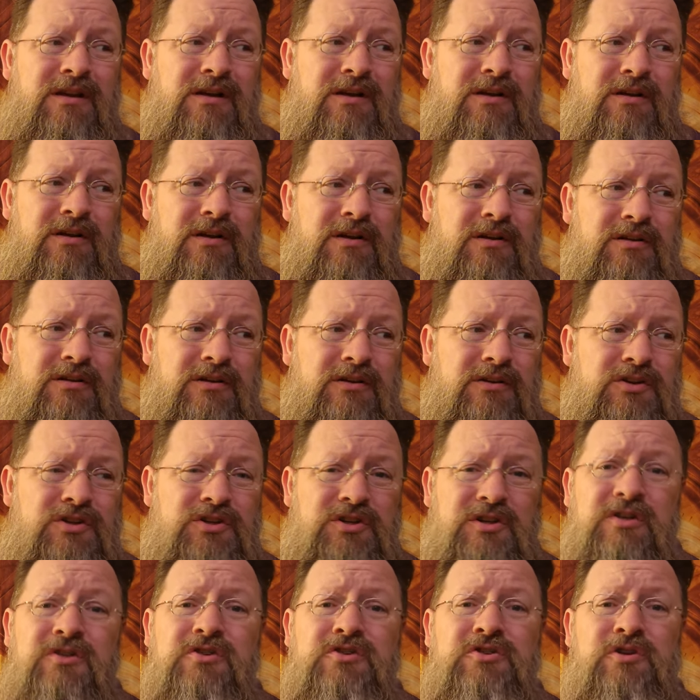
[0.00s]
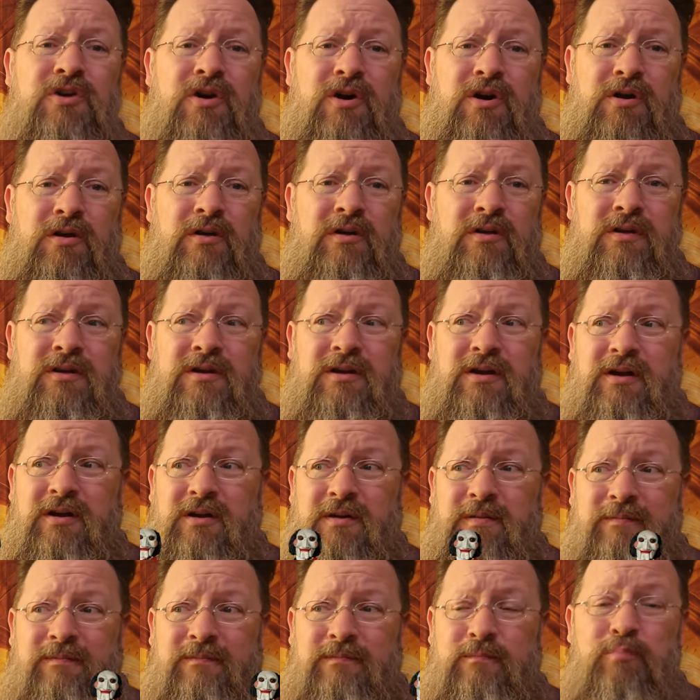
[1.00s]
uh, Jigsaw
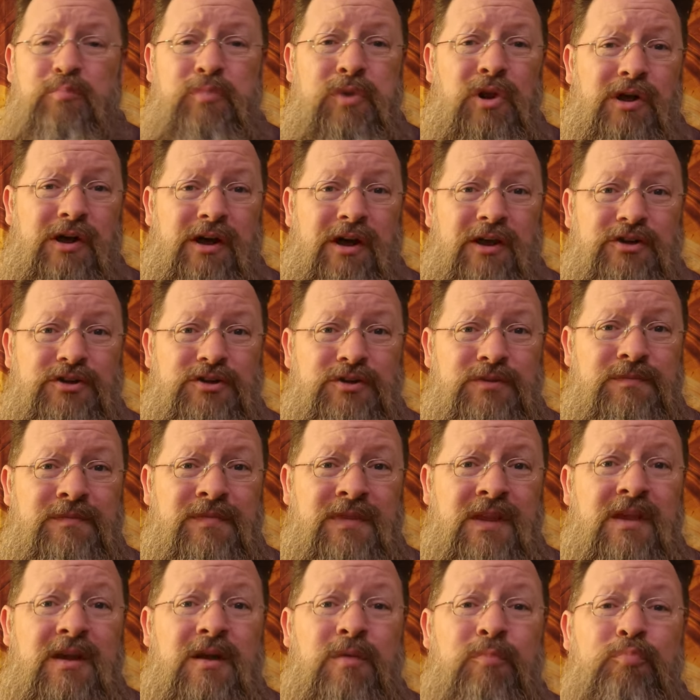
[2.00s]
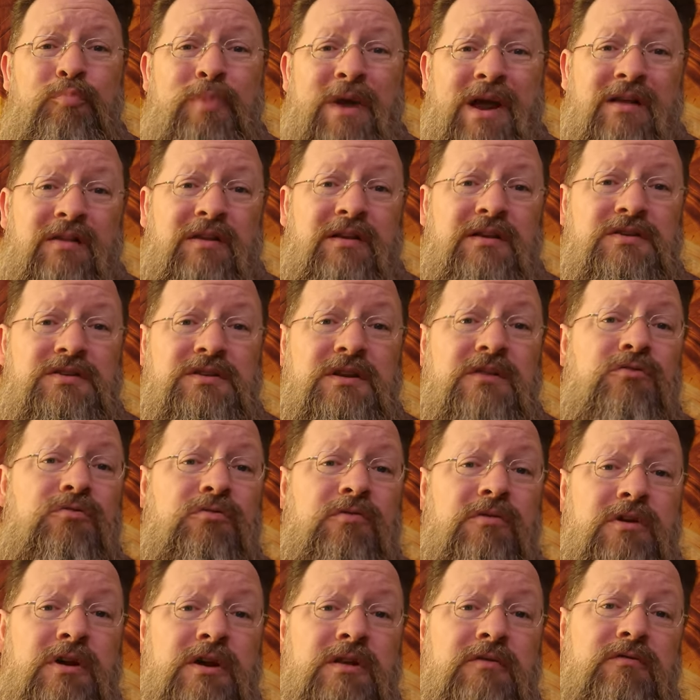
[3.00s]
um, blush. Balance
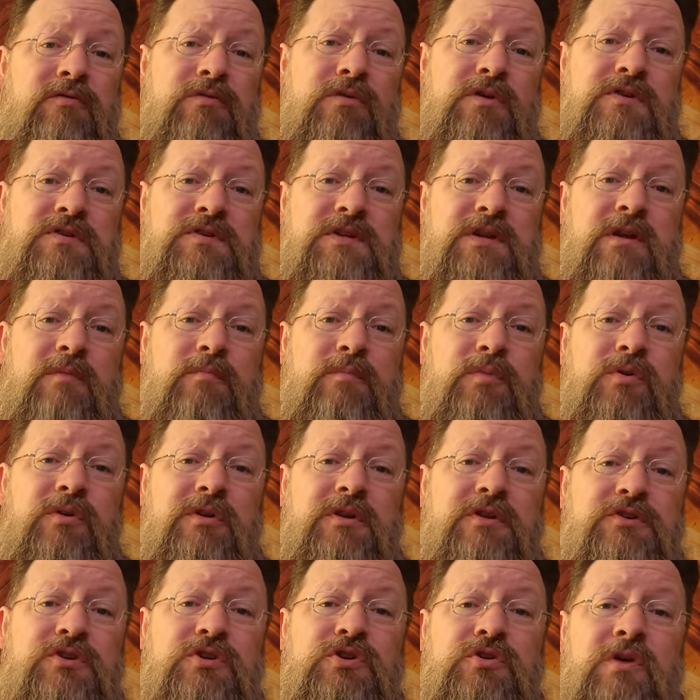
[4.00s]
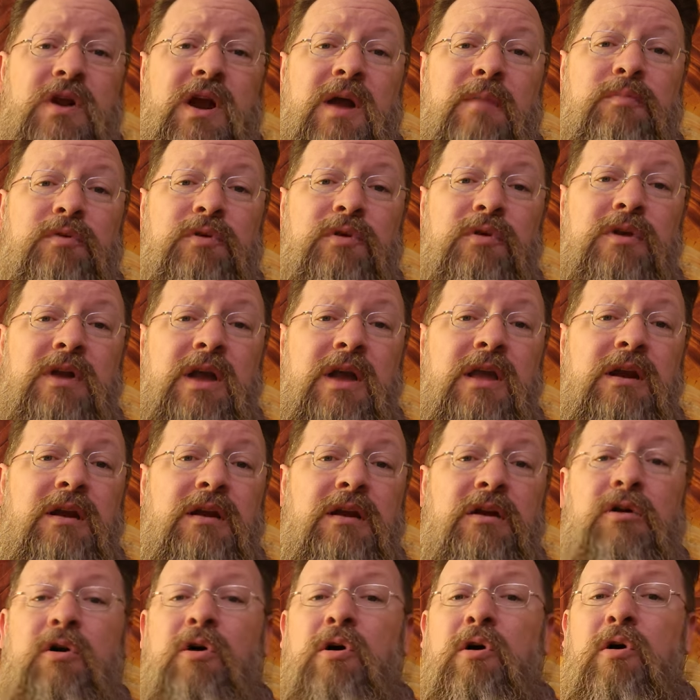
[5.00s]
and Run, for example, is a trap located
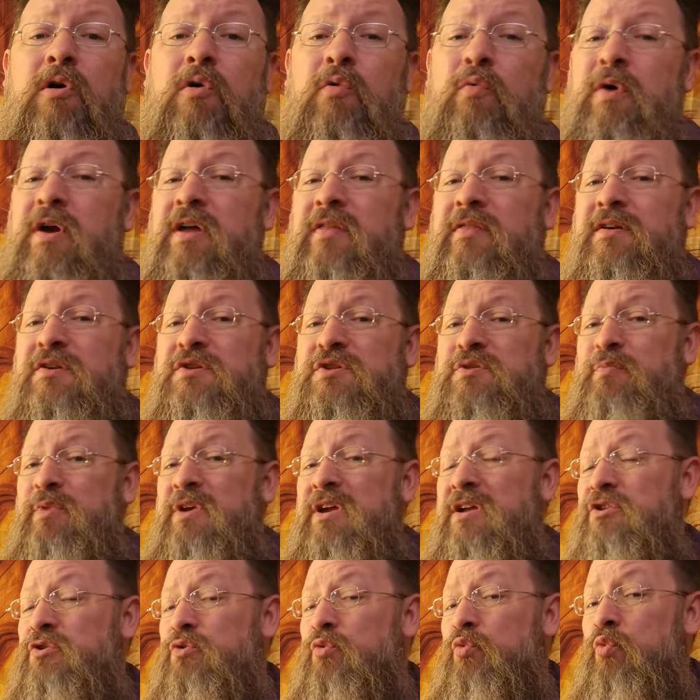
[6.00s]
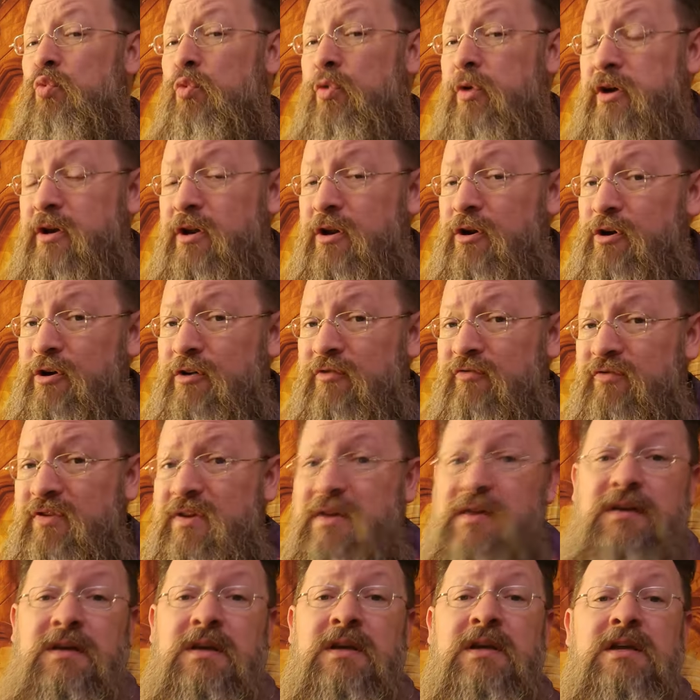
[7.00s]
in a hallway that spans one hundred
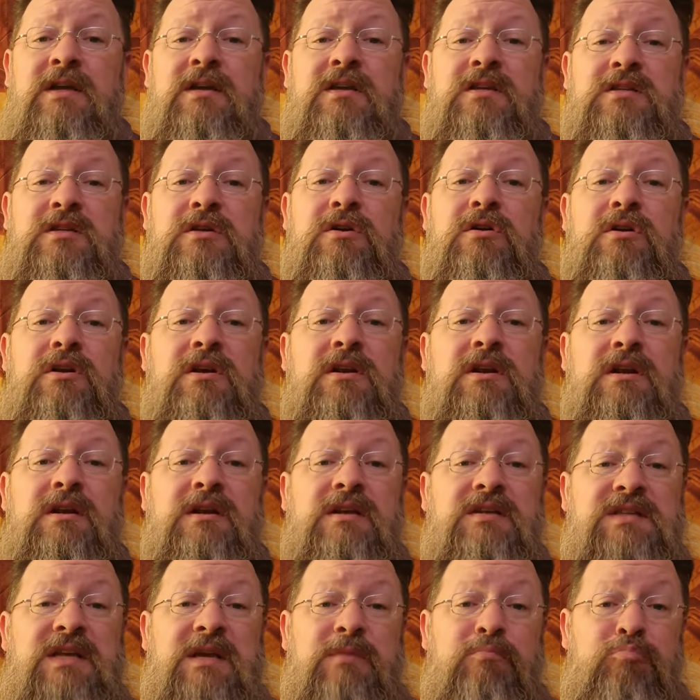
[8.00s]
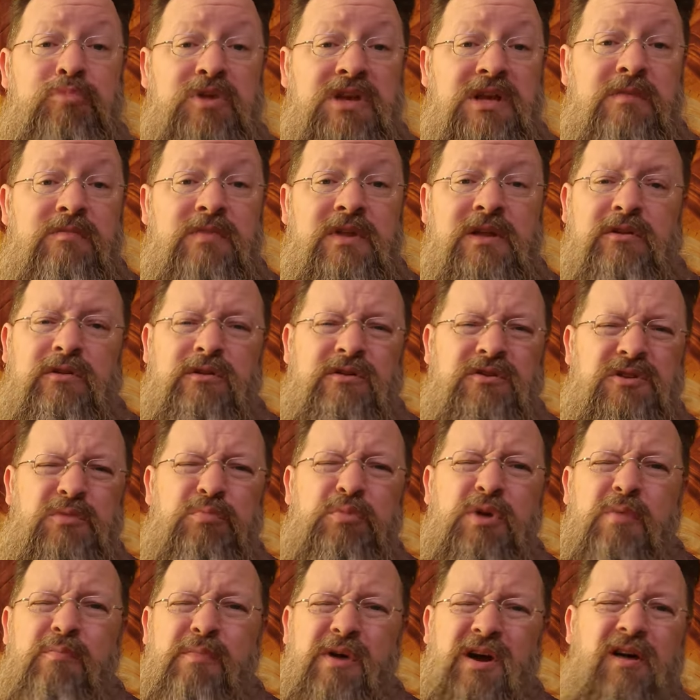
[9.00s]
feet. Centered in it is a beam that looks to
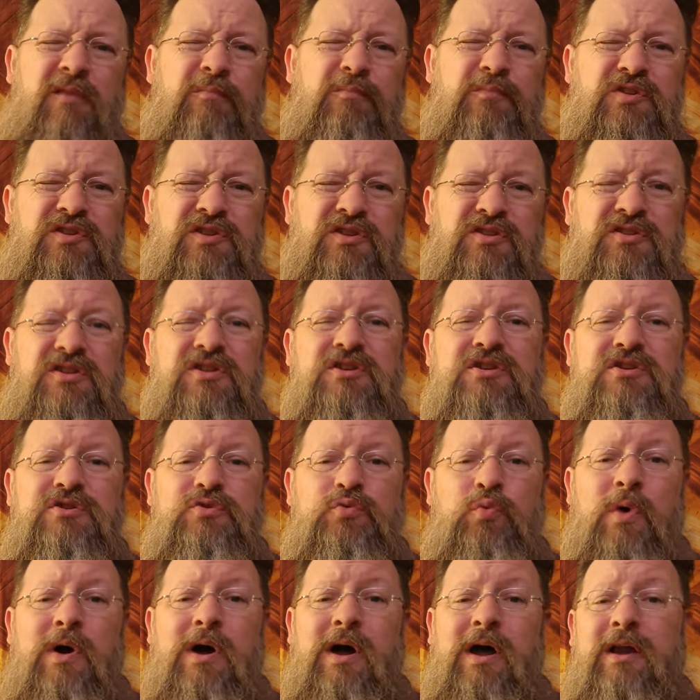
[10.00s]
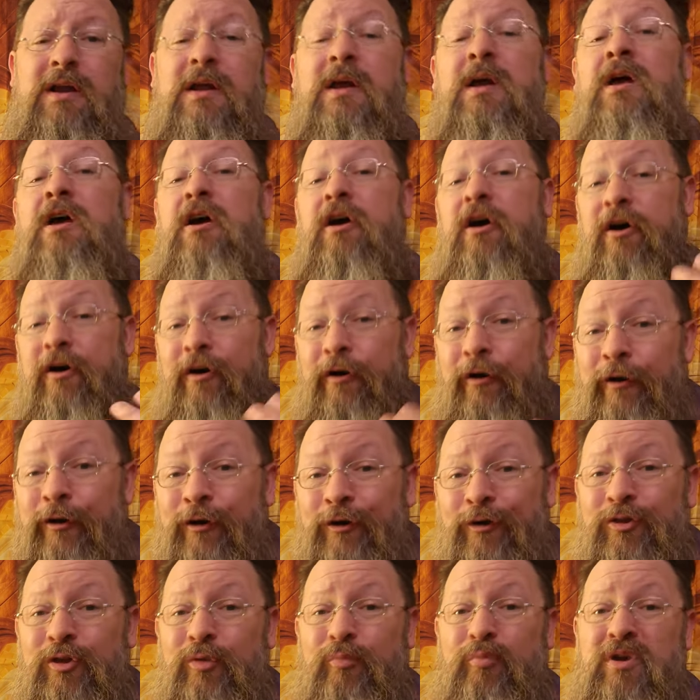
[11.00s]
be about six inches wide.
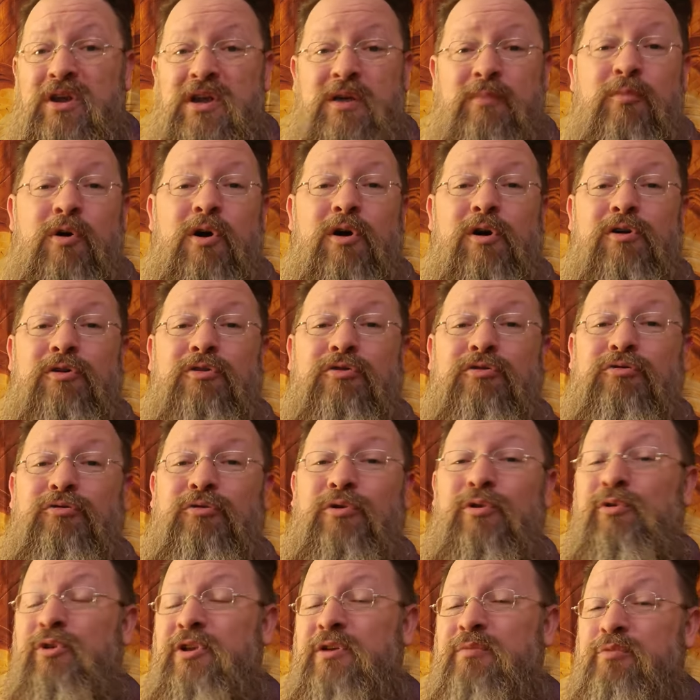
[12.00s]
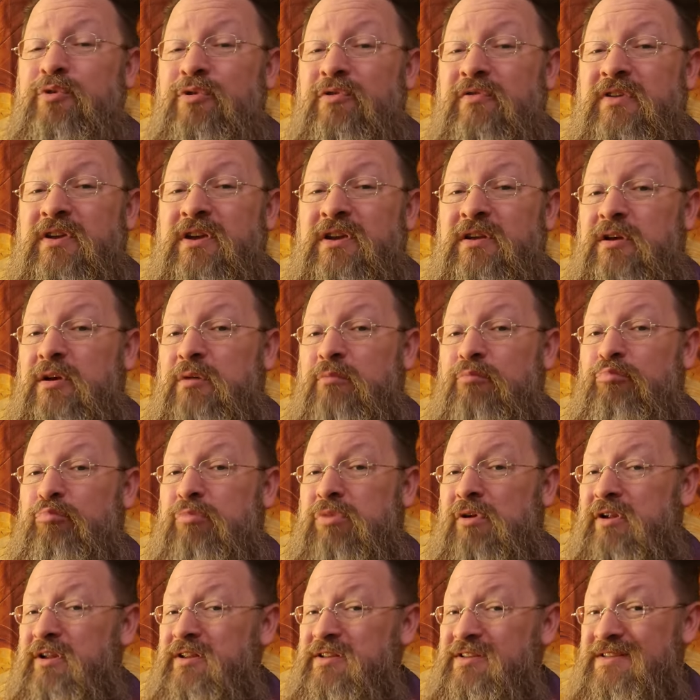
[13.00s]
Under the beam are slowly moving
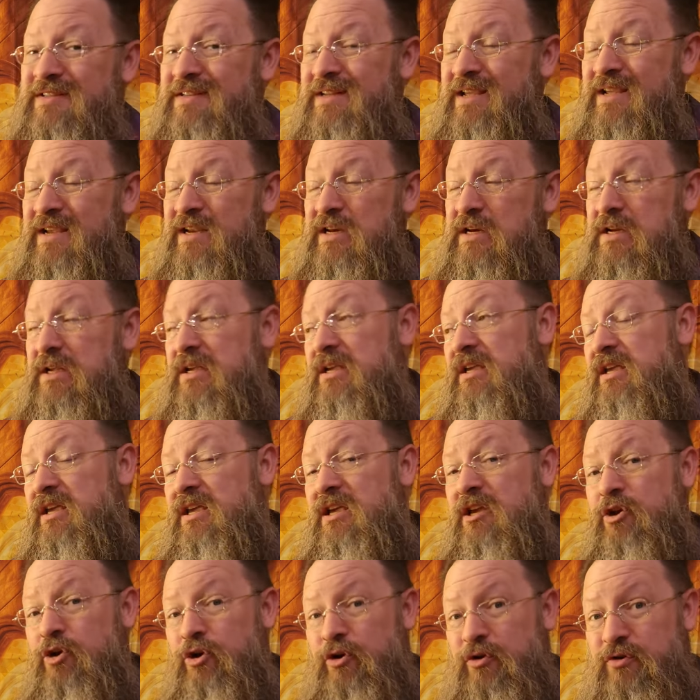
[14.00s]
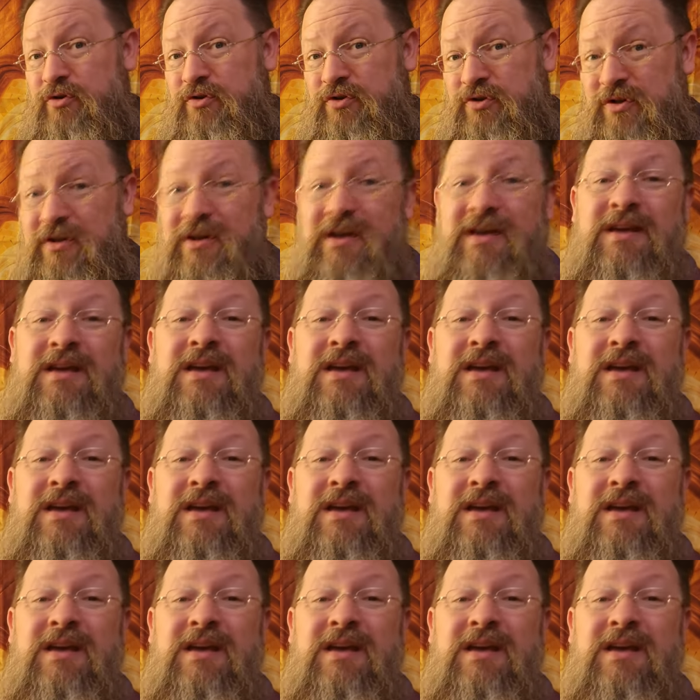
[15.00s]
blood-stained gears,